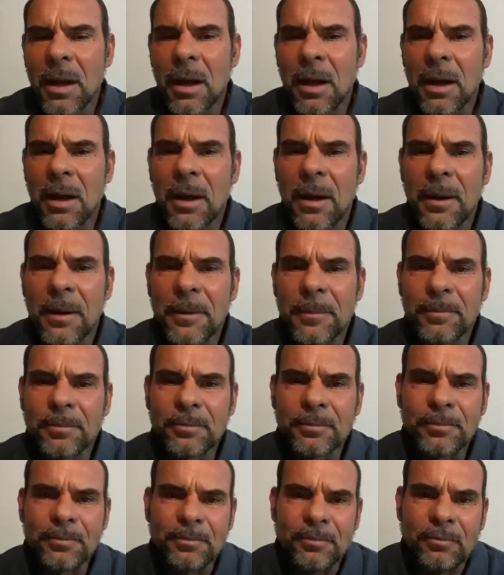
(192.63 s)
um,
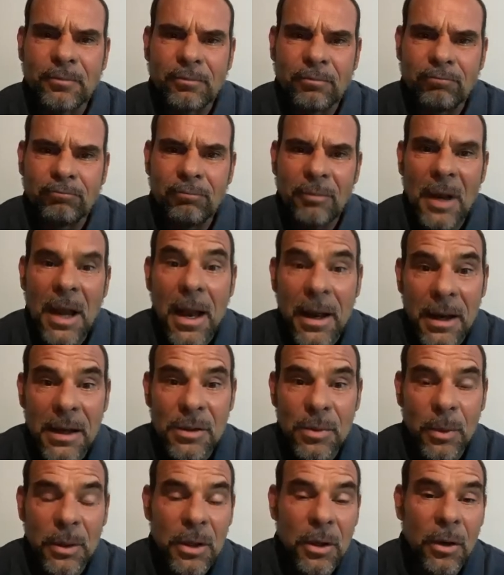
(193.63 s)
I
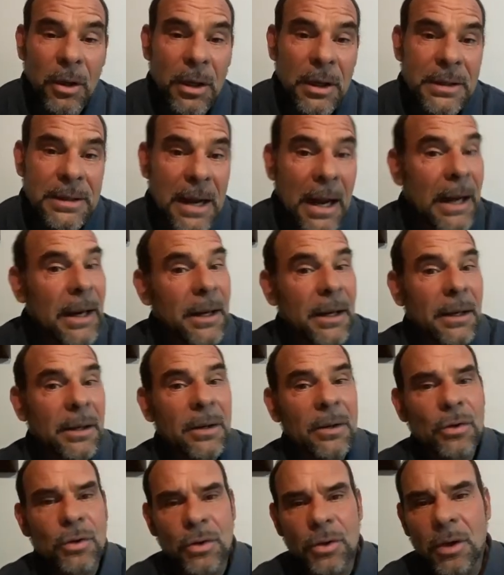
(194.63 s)
guess when you're in a
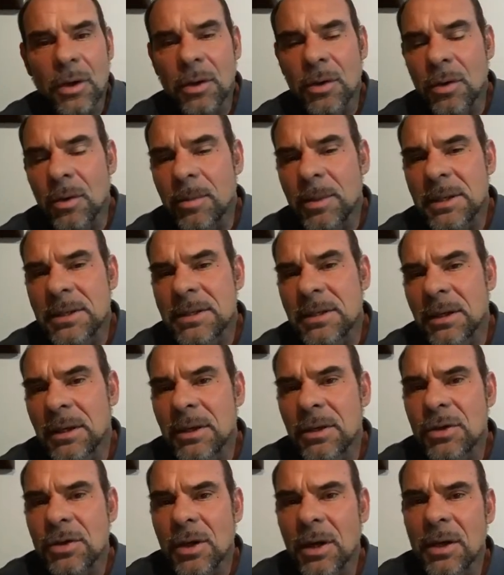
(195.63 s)
diet, sure, you'll be
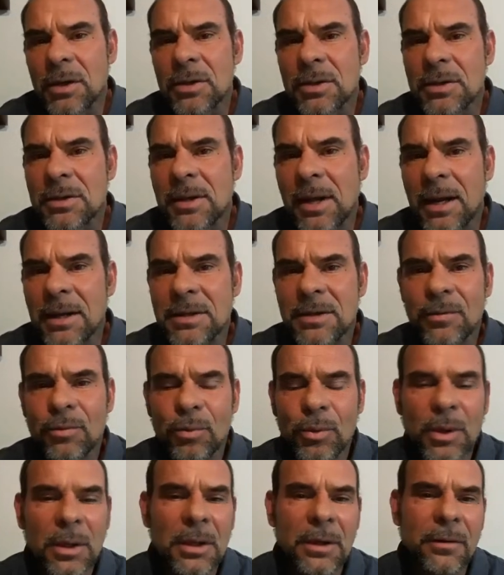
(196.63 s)
seeing changes. That's
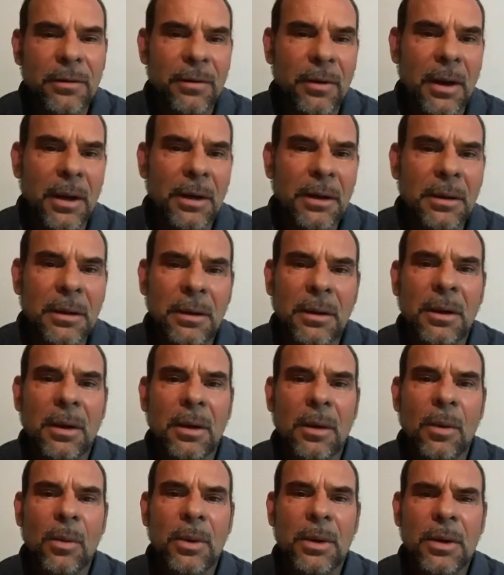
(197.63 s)
really fun.
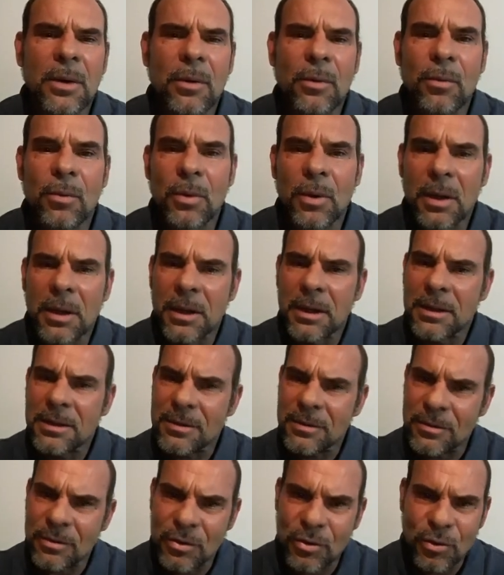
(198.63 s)
When you're really
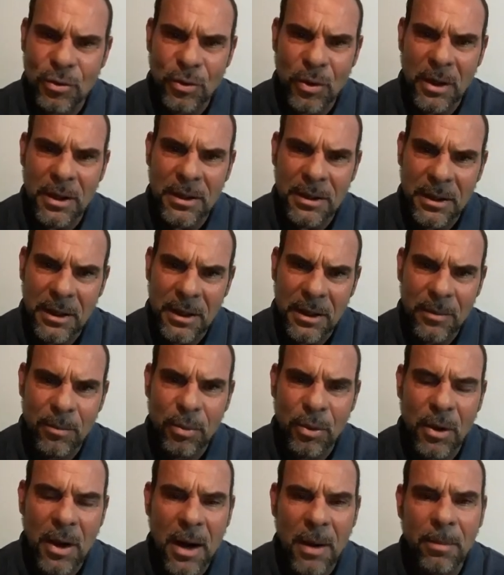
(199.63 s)
strictly in
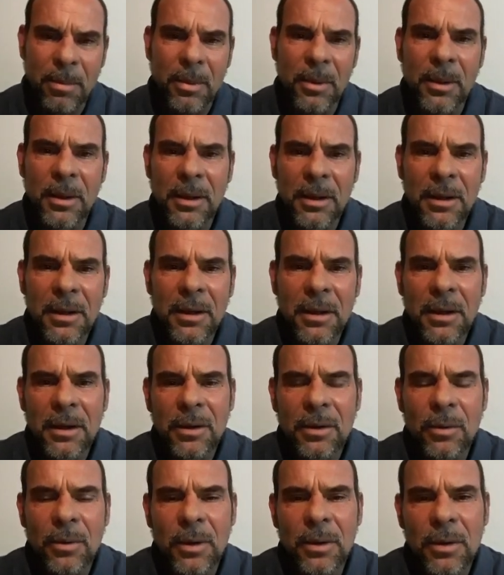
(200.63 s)
prep,
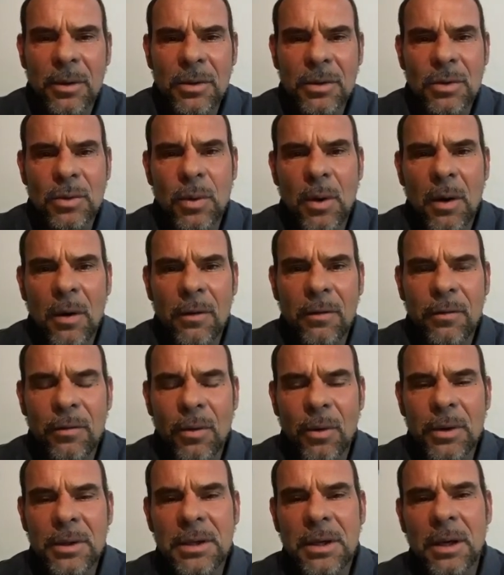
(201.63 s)
doing those 12,
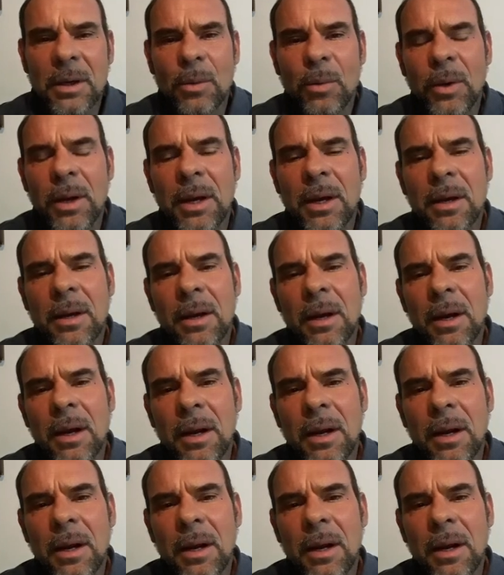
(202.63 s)
14 week,